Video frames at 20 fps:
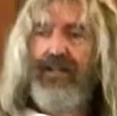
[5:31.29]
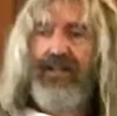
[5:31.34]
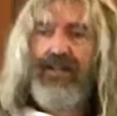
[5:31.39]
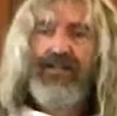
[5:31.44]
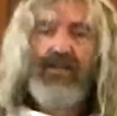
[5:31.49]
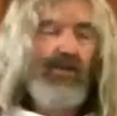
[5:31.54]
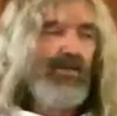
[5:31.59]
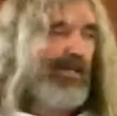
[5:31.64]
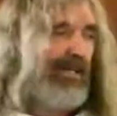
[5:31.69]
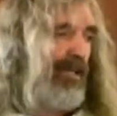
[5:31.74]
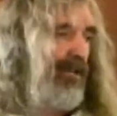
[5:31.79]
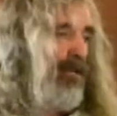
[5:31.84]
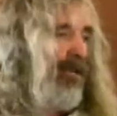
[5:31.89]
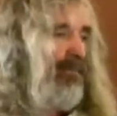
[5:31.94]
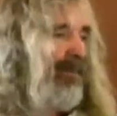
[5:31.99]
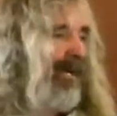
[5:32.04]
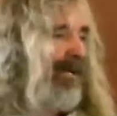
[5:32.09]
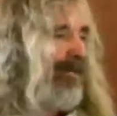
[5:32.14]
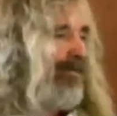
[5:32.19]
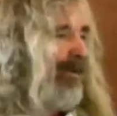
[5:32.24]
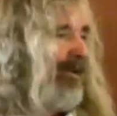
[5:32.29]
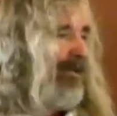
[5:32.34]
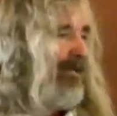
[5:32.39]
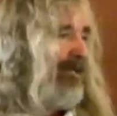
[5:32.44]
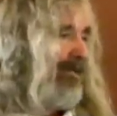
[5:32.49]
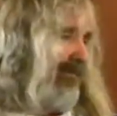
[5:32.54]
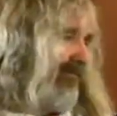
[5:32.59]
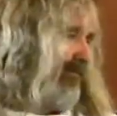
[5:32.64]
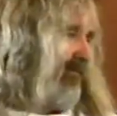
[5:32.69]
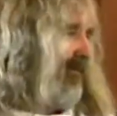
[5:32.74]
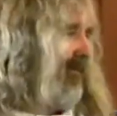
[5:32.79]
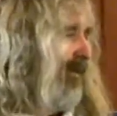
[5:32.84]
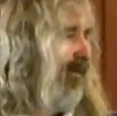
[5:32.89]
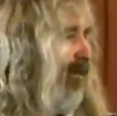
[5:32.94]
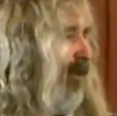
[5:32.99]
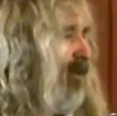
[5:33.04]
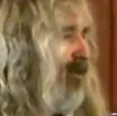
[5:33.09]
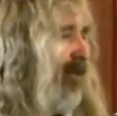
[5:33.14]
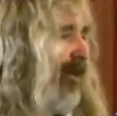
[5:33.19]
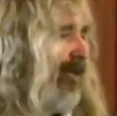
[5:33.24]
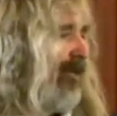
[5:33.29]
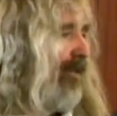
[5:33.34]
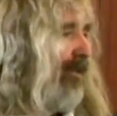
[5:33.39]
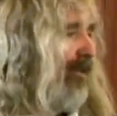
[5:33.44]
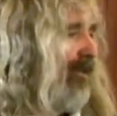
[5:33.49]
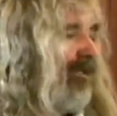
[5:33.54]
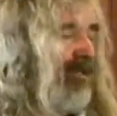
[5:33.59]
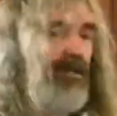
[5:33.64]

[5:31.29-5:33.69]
sounds like a good plan to us. We'll join you.